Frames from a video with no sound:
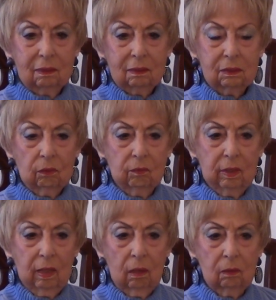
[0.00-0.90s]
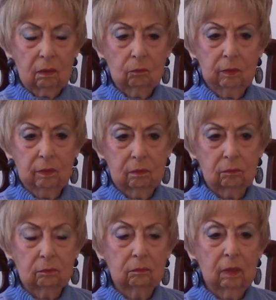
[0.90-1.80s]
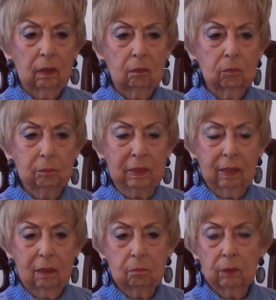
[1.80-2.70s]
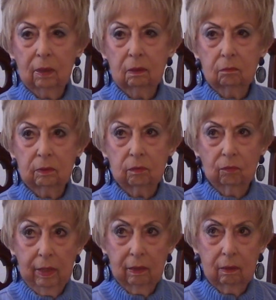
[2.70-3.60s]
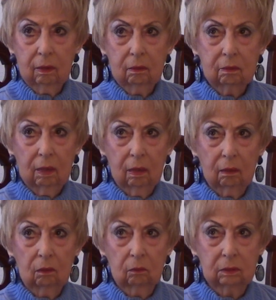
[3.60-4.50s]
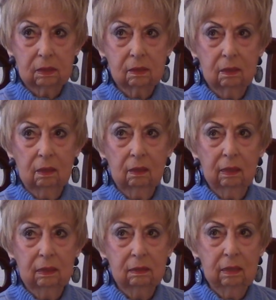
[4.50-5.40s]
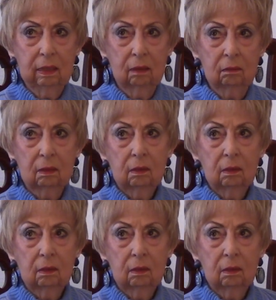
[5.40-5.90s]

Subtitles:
so then when I became pregnant with Randy, our oldest son, he's now